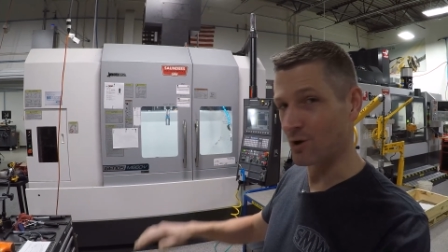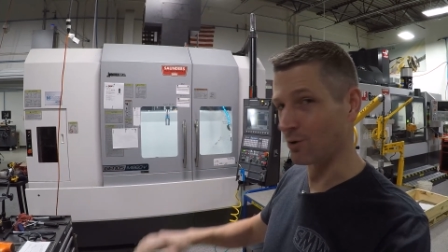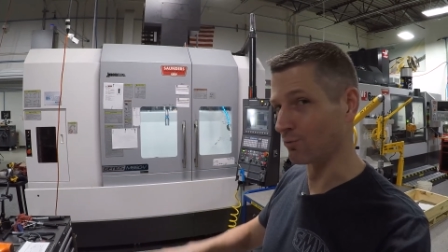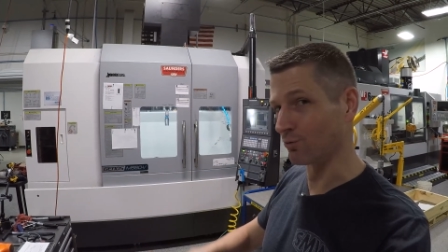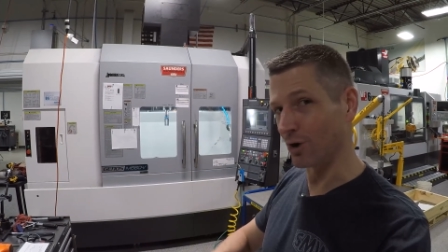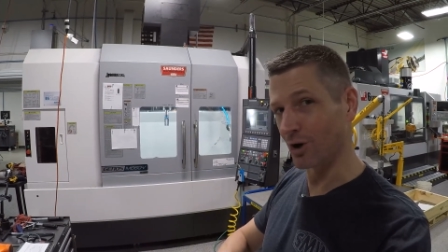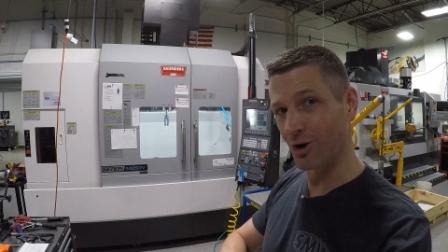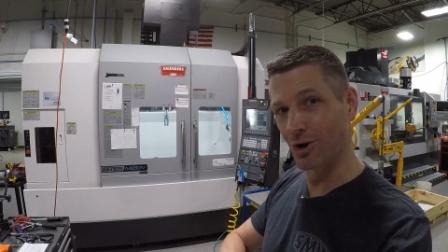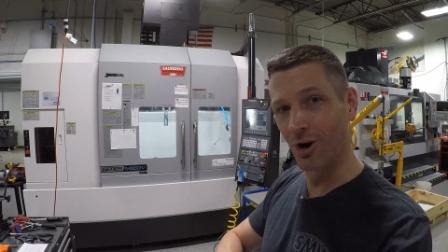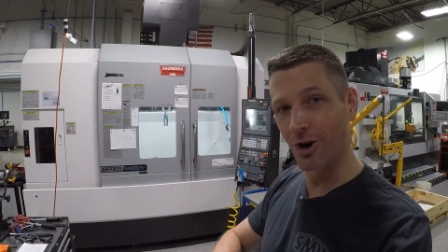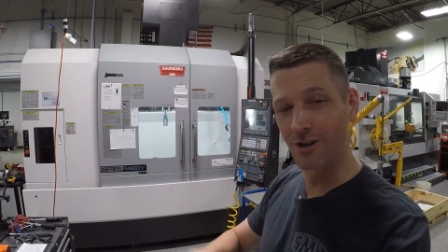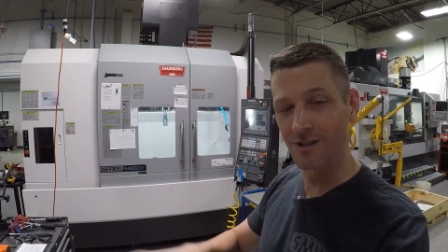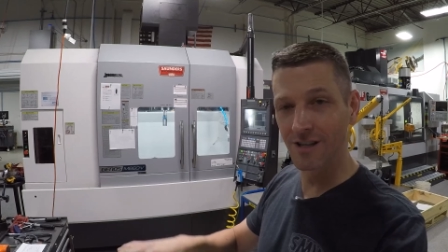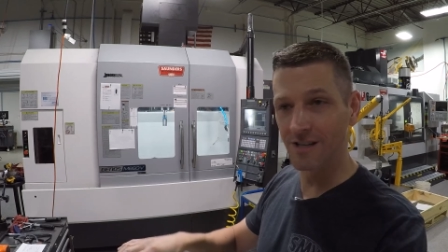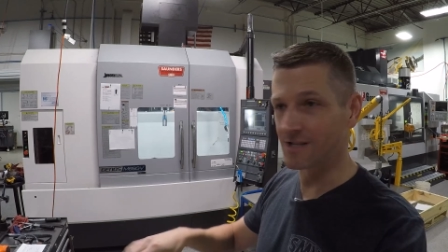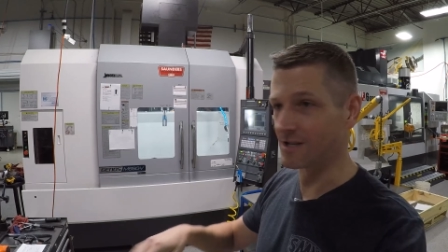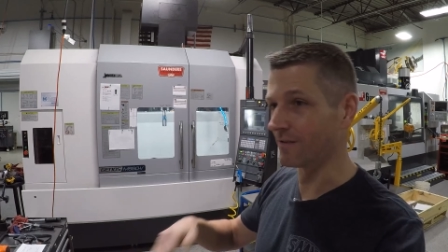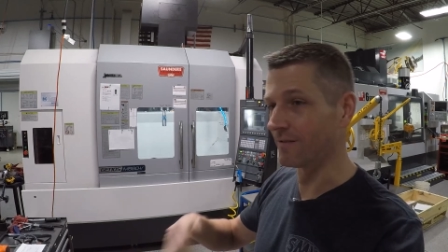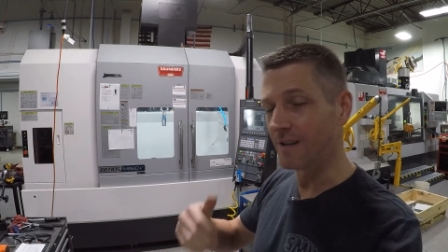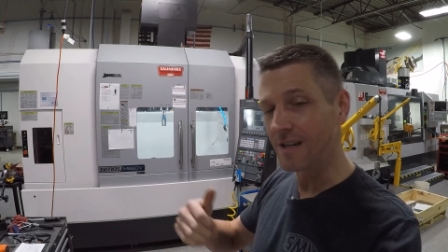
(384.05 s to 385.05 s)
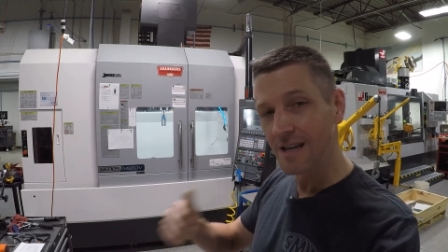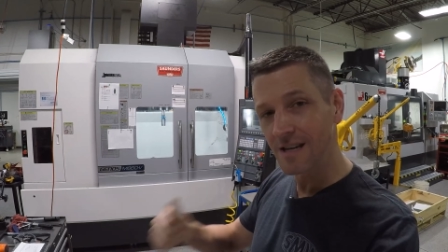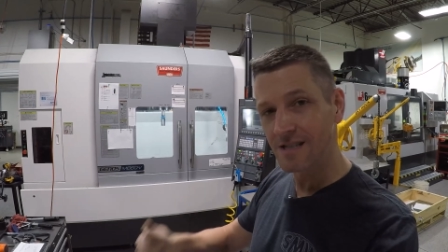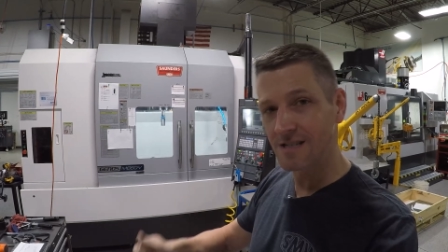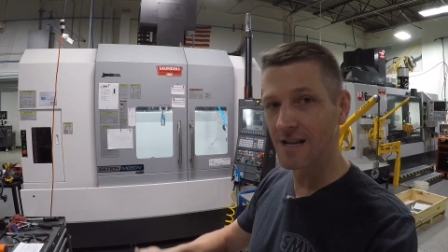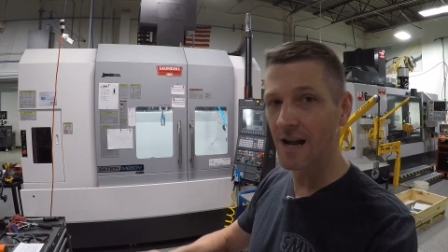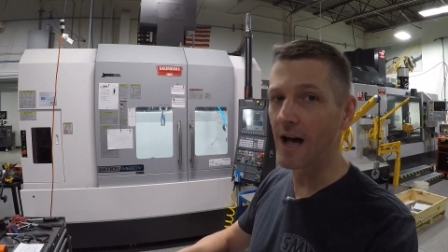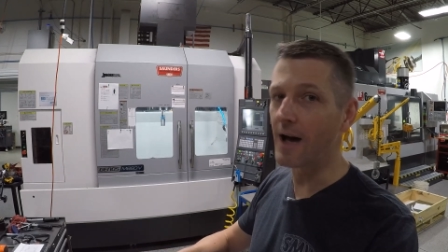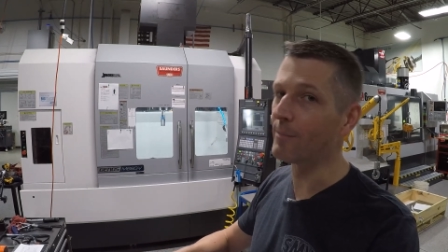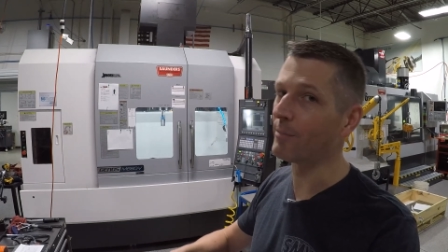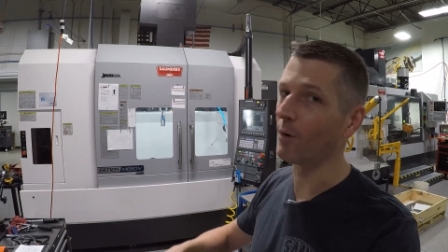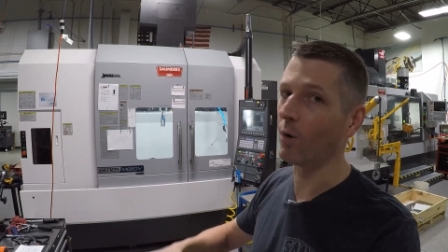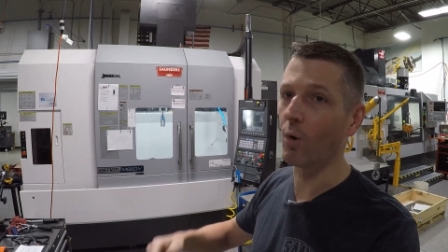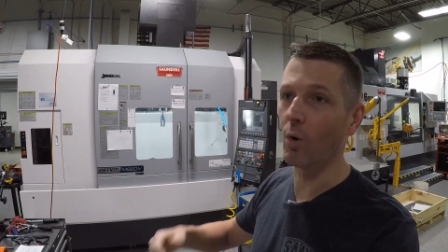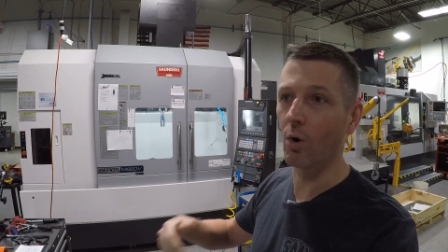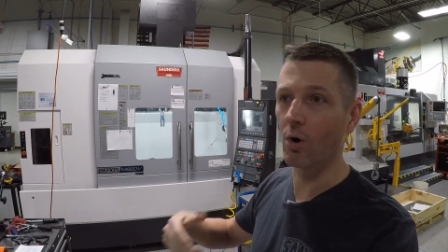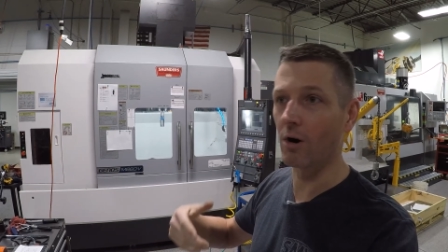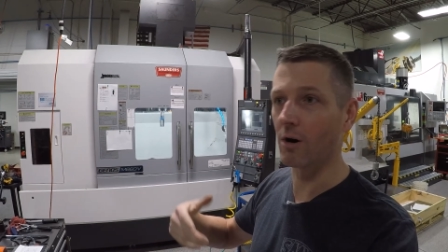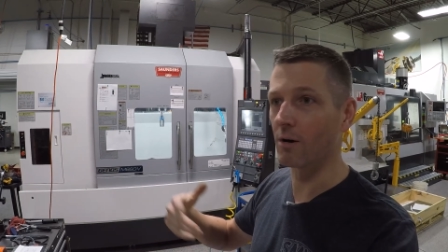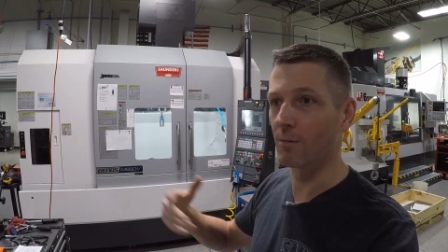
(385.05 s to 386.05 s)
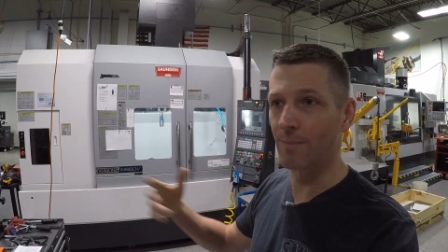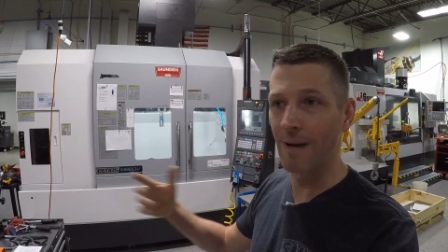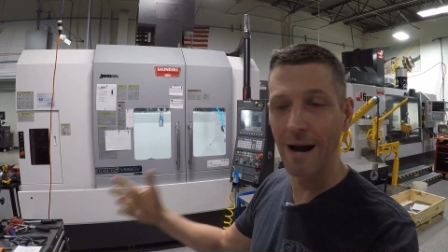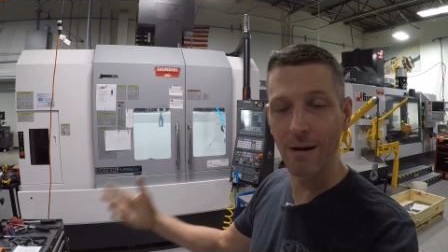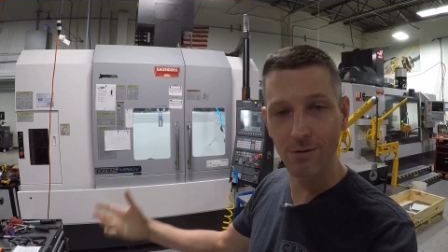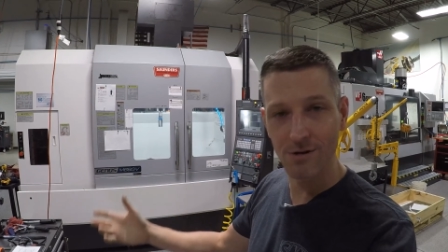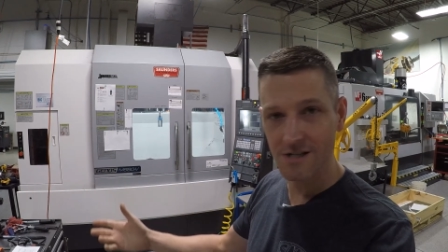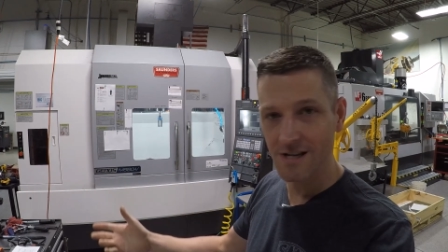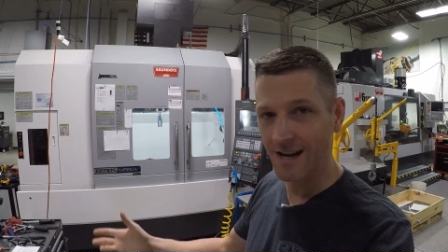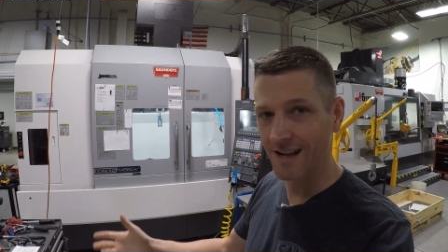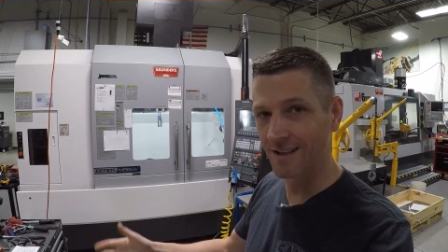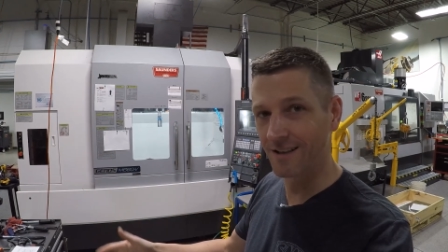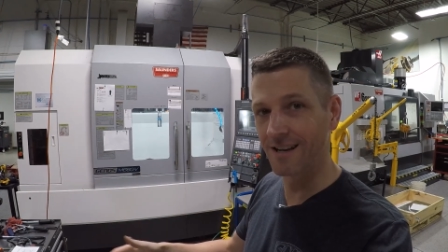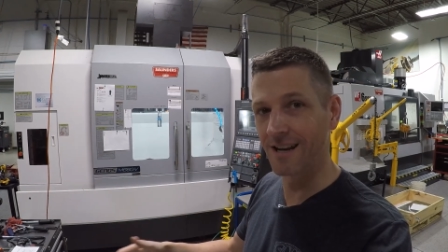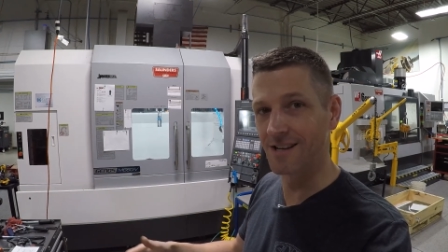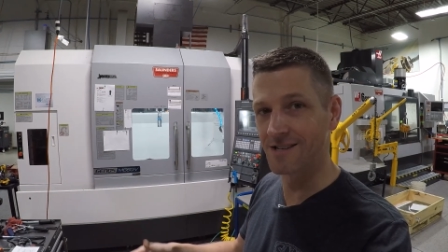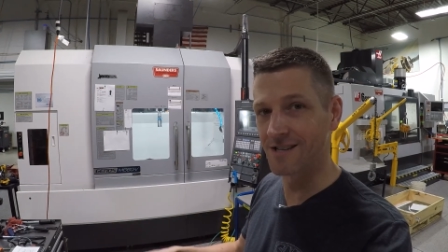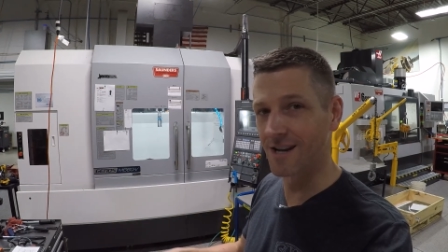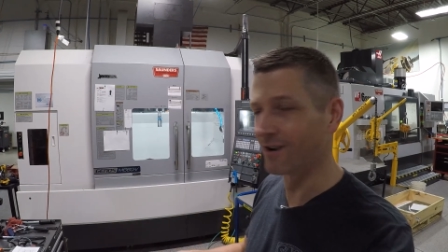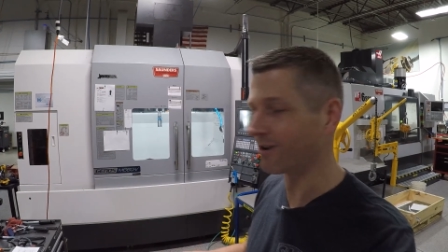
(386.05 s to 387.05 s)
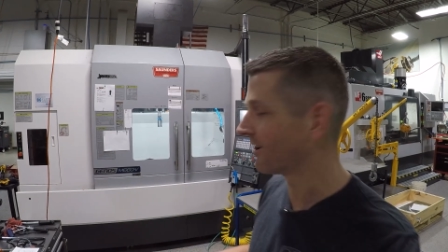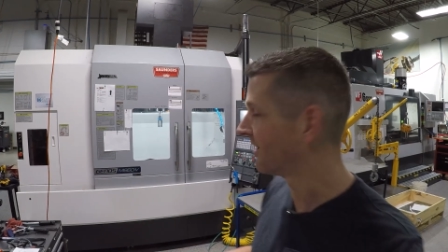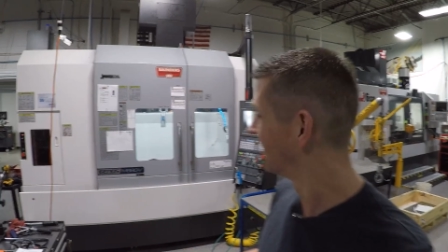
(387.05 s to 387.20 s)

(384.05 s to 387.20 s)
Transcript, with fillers: regardless of e-stop or power cycling, etc. So